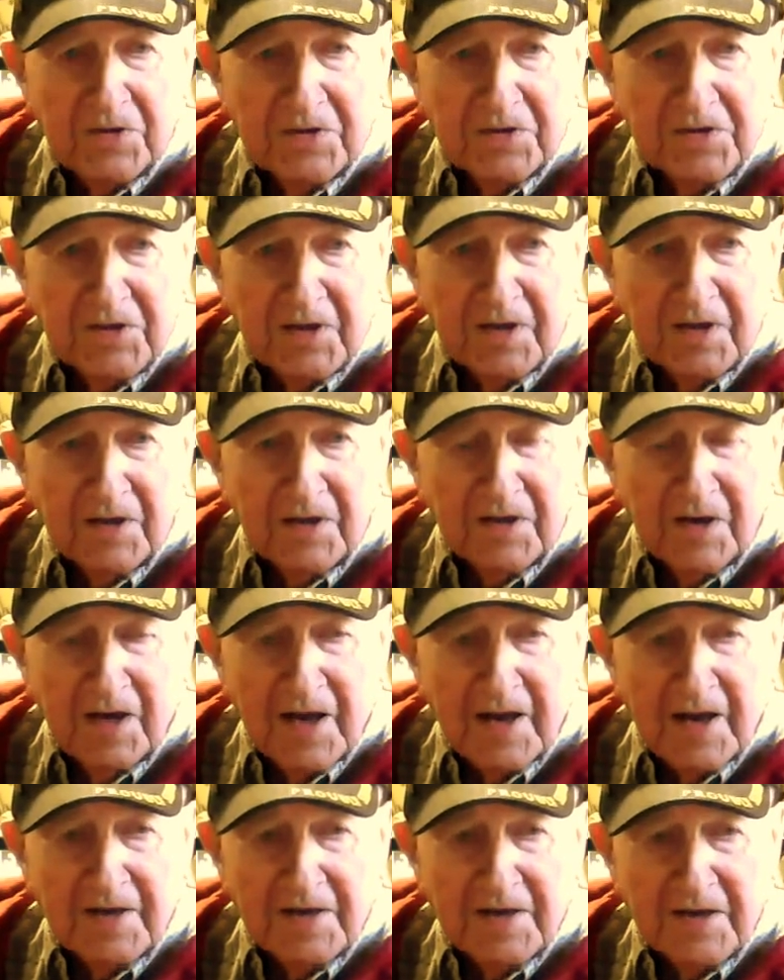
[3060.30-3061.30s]
You get a
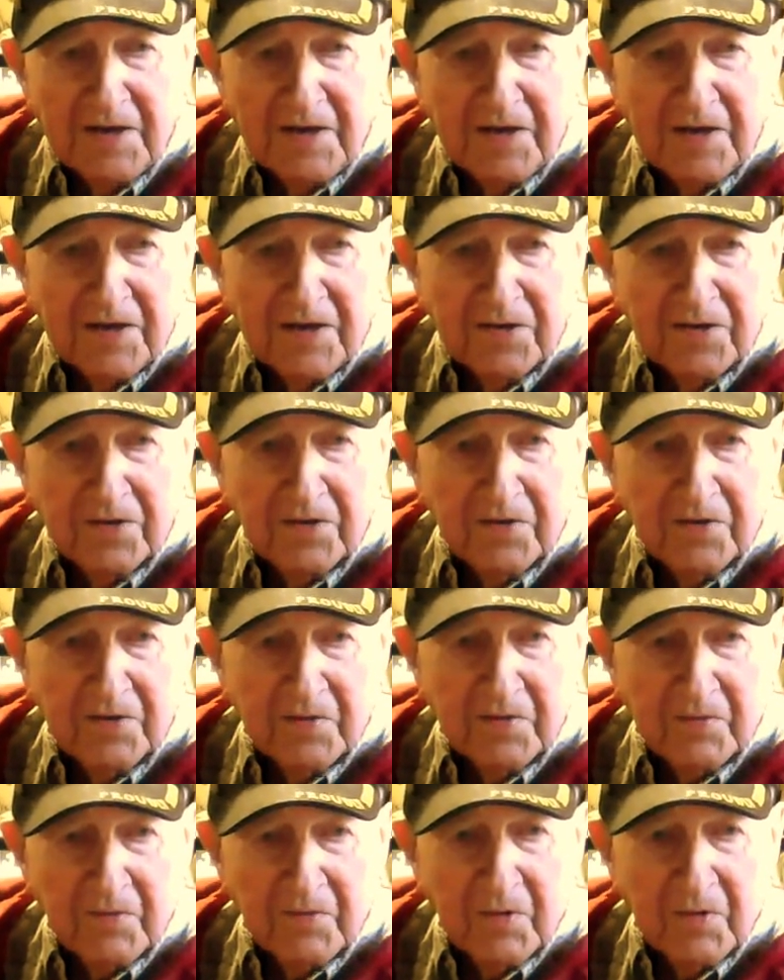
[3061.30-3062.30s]
landing gear
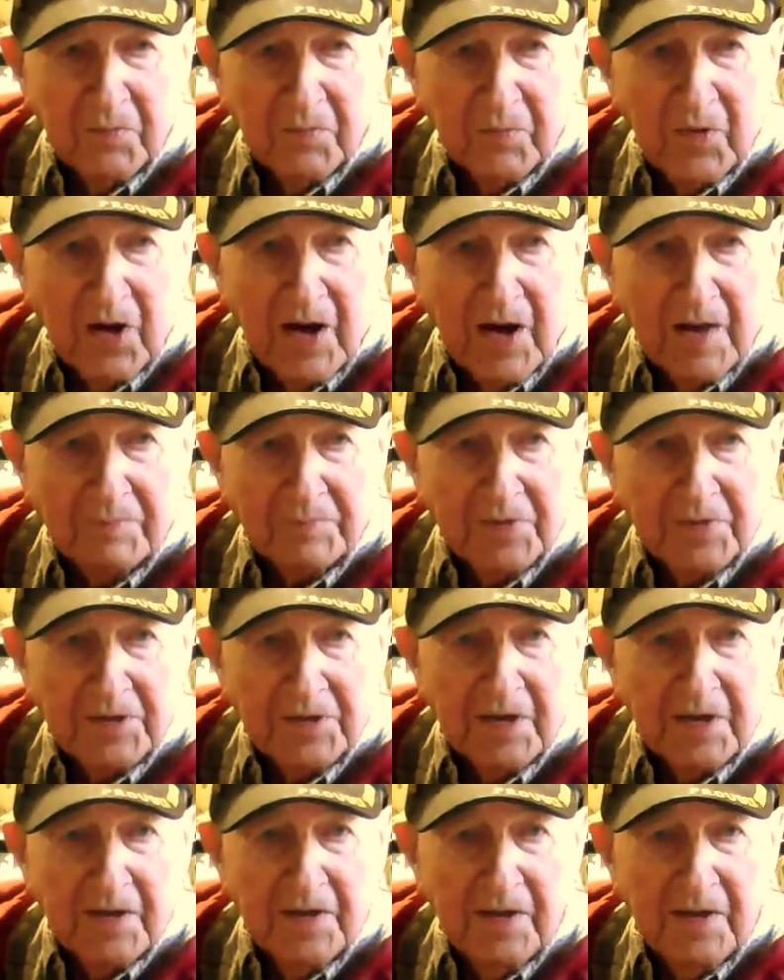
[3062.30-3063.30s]
or, or a prop and
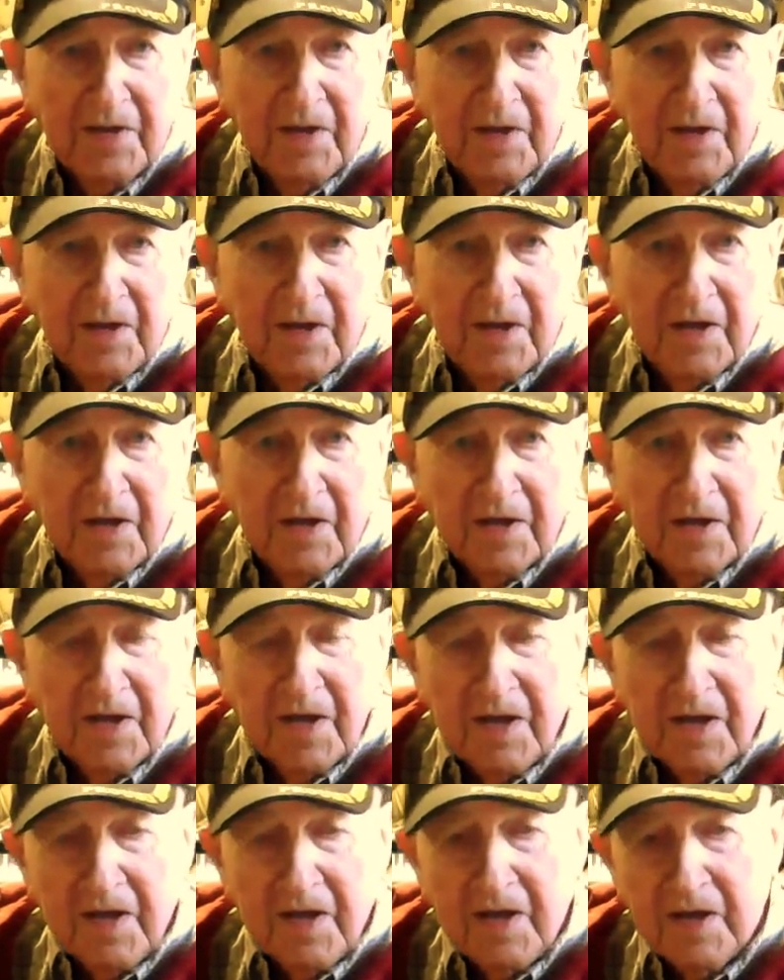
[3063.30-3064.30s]
they and
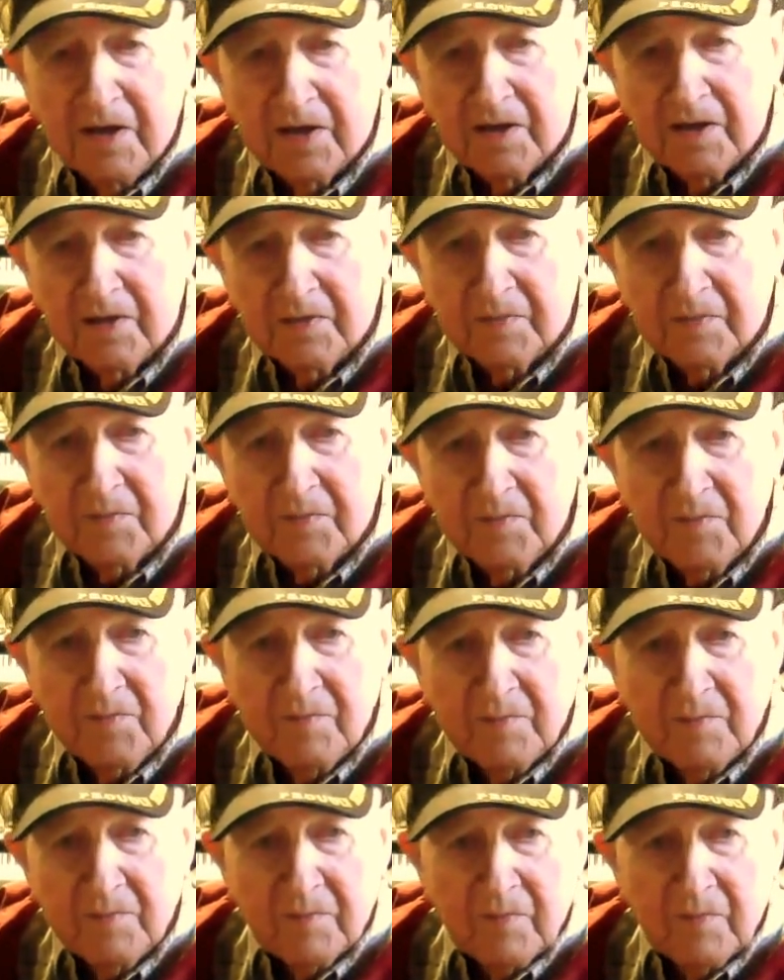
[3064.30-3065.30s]
they, uh,
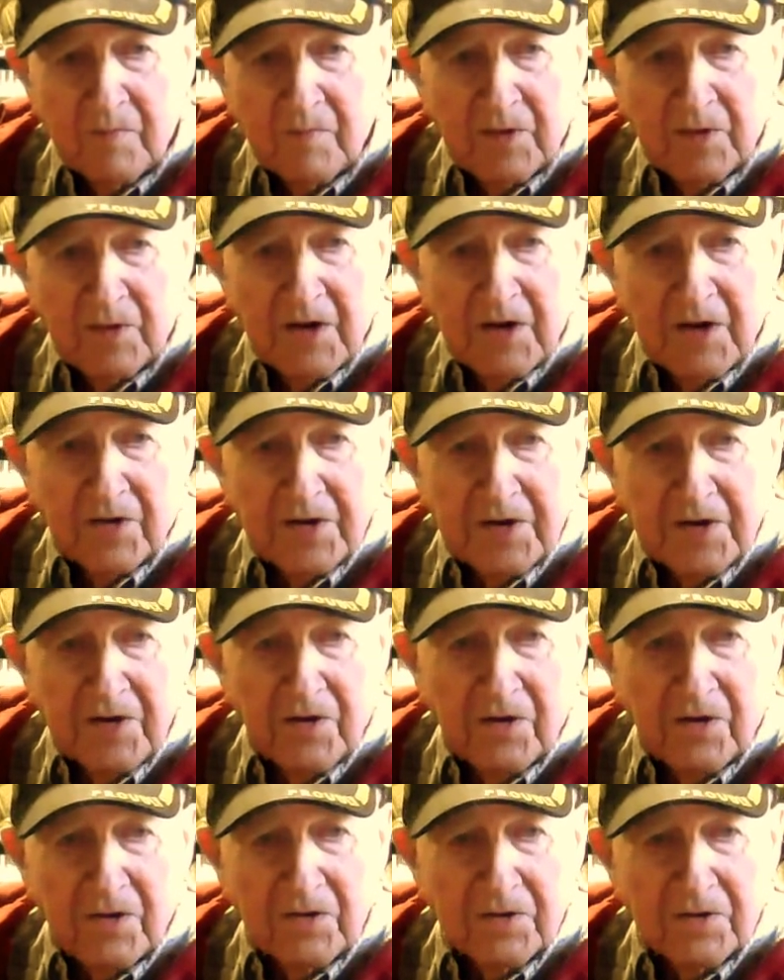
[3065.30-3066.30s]
carried
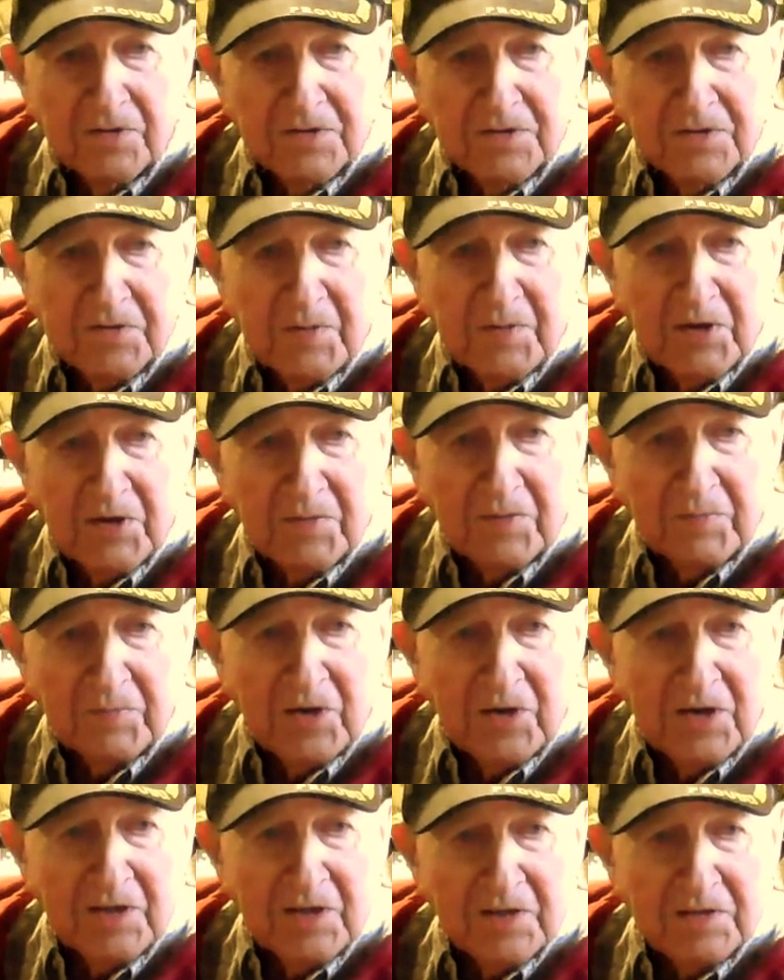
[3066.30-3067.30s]
all those spare
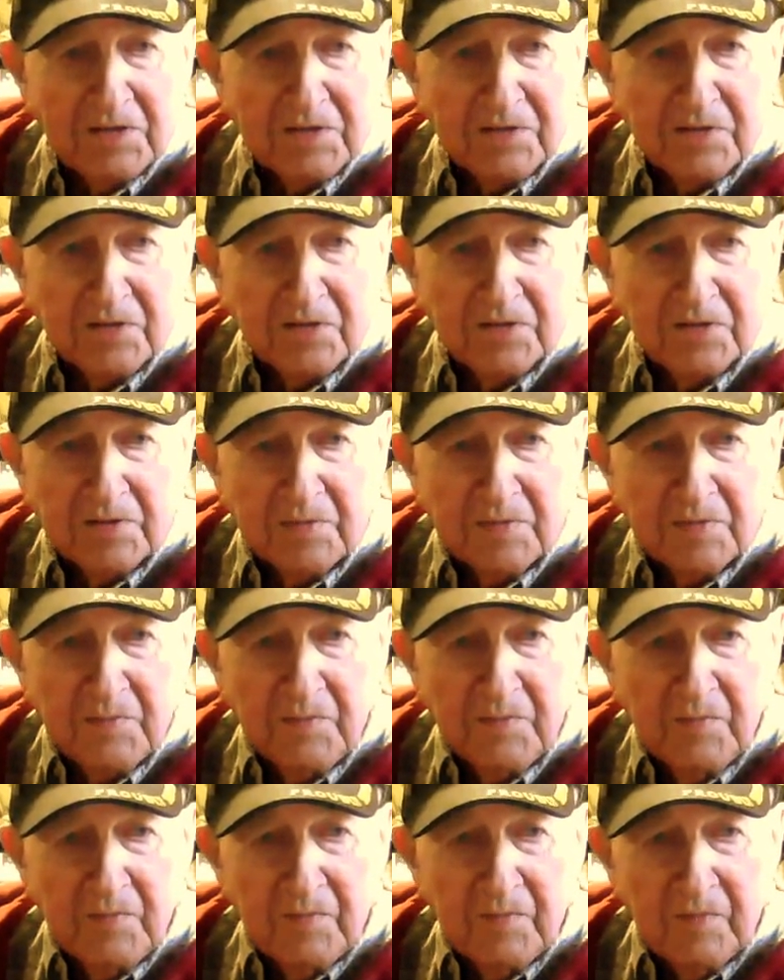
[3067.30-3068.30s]
parts. So
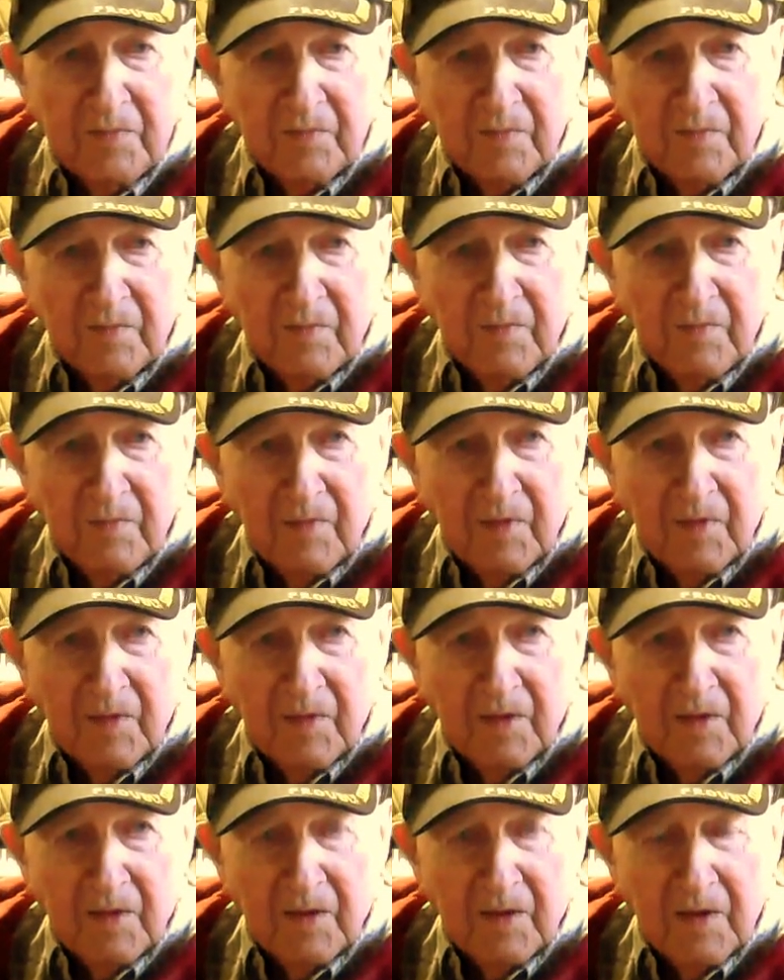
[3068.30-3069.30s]

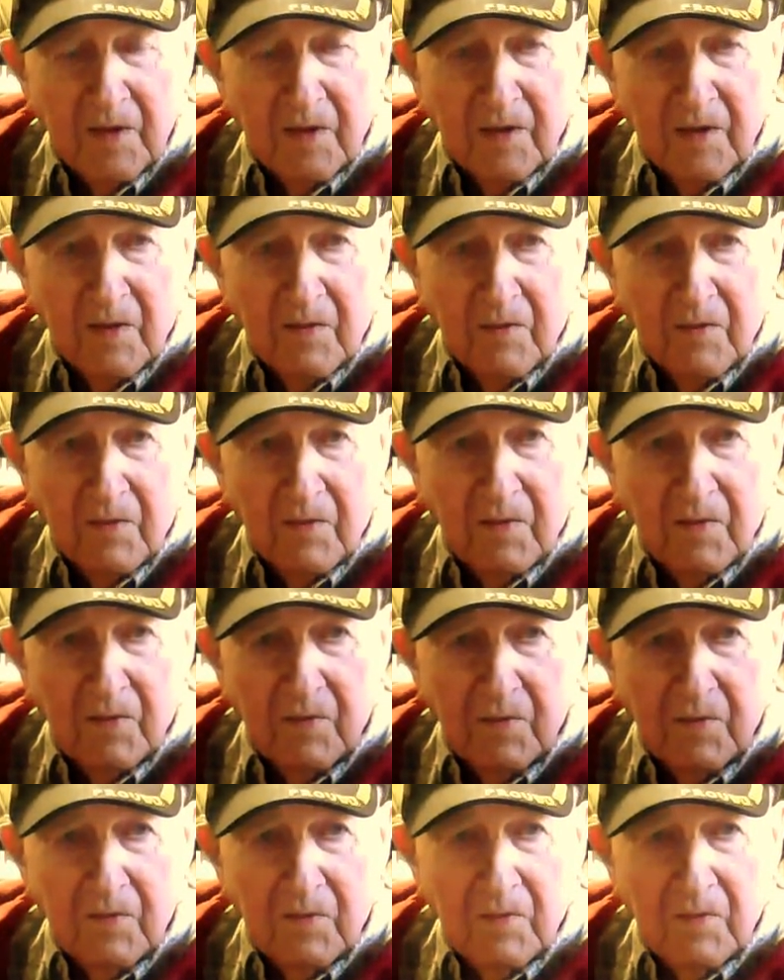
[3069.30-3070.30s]
they didn't have like a
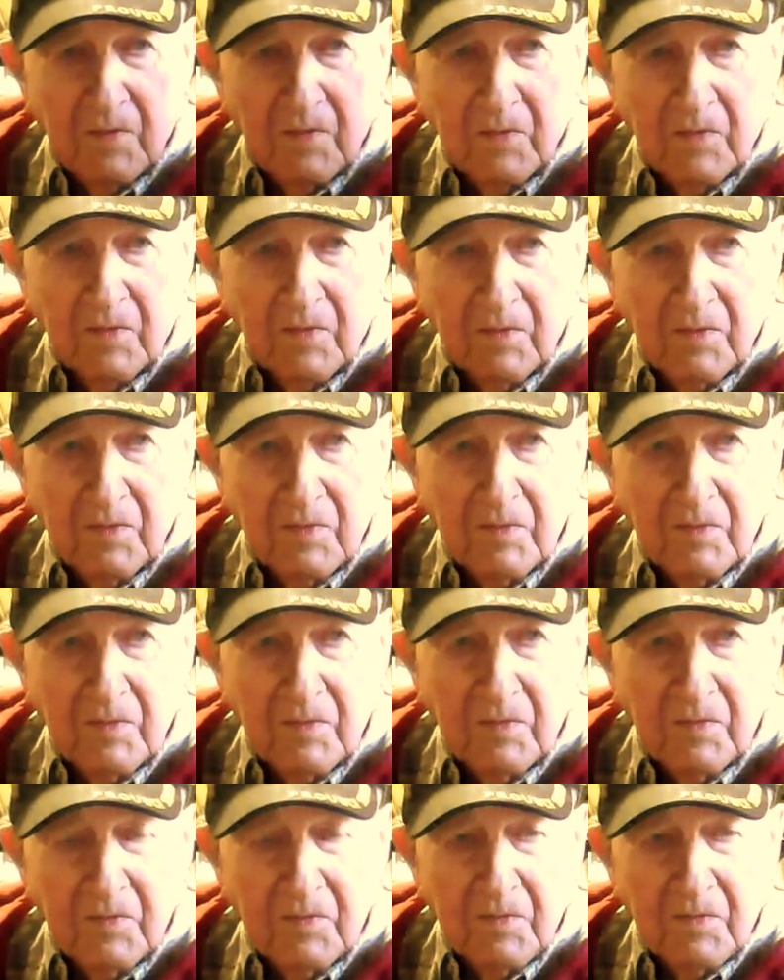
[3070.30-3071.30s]
little metal that
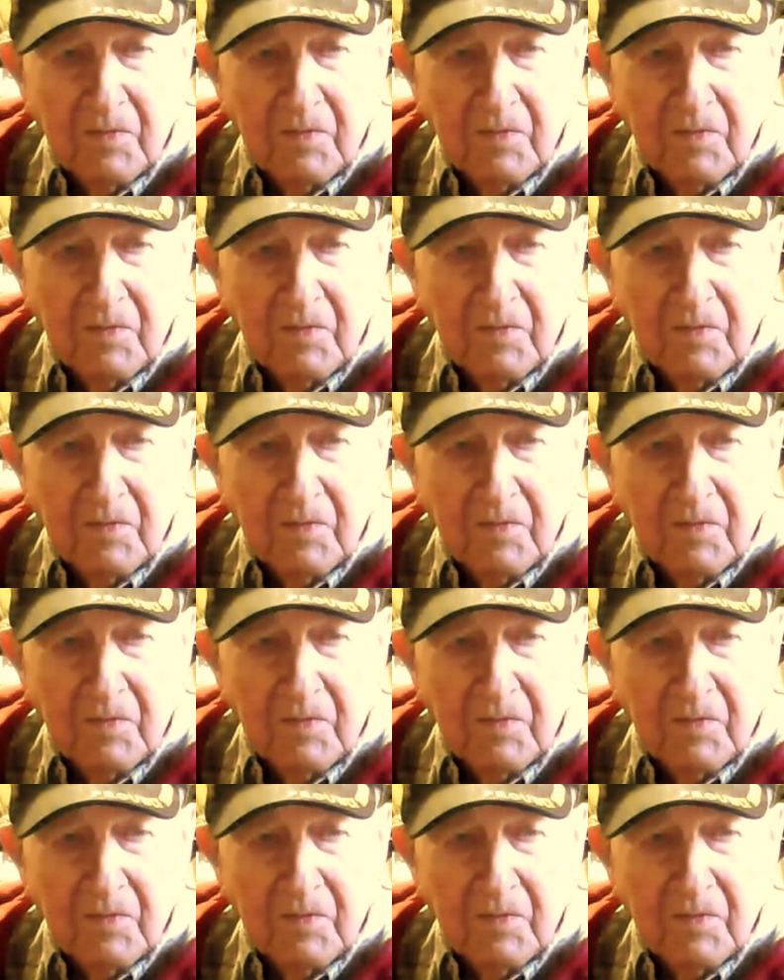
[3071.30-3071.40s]
you